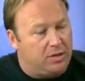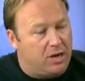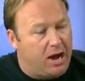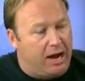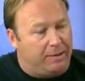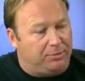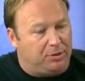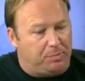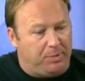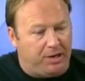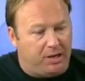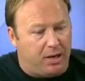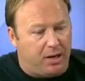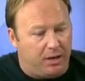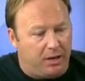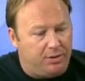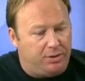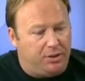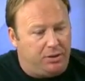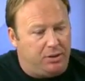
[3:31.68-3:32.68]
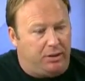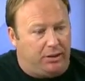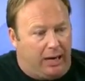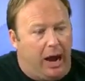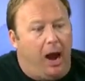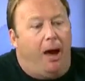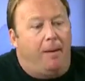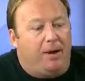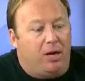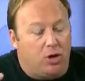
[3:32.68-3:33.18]
Snipes, because,
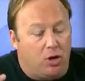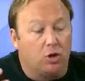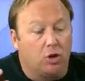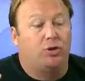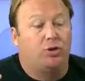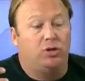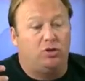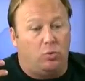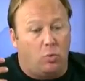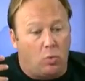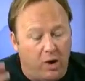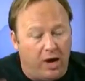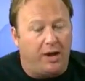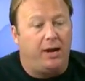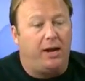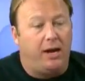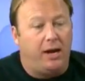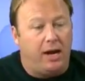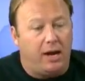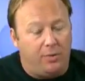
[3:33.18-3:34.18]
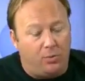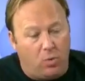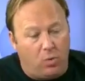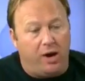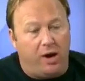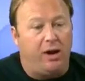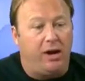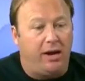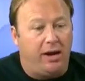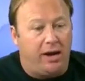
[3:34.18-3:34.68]
I mean, you're just winning and
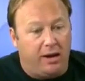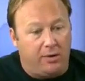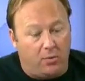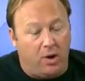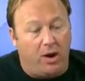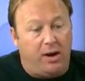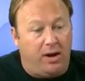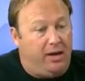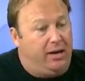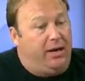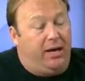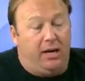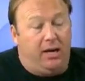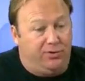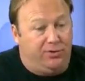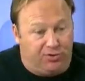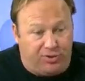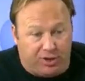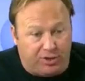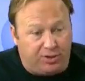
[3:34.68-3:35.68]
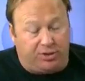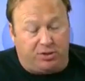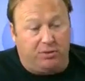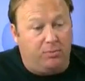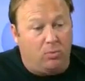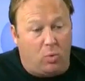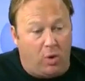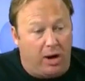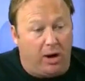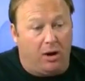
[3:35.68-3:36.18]
winning and winning in a
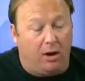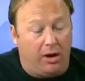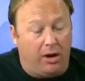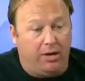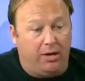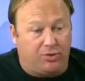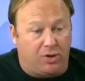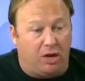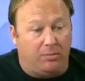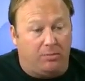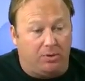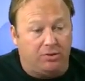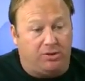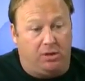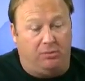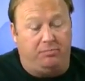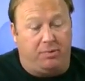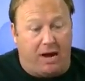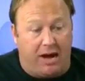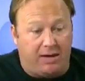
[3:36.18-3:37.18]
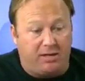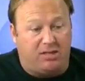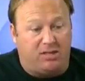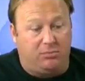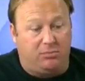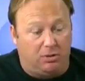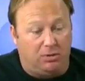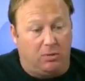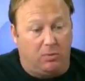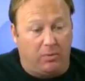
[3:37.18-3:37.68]
system where it's almost
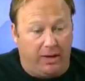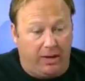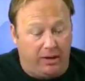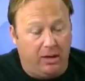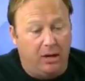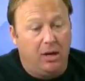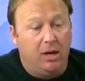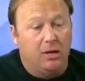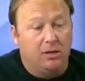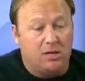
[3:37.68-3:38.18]
impossible to win.